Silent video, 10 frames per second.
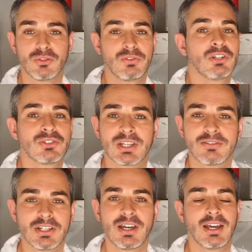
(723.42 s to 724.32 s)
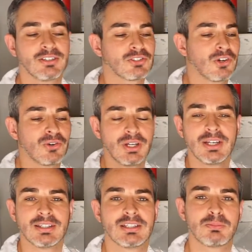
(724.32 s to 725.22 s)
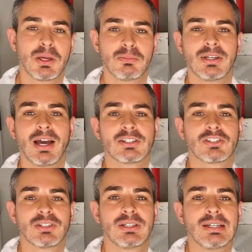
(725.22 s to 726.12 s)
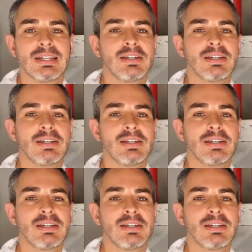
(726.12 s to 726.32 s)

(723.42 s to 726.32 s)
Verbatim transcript: do videos every day, so this may be actually,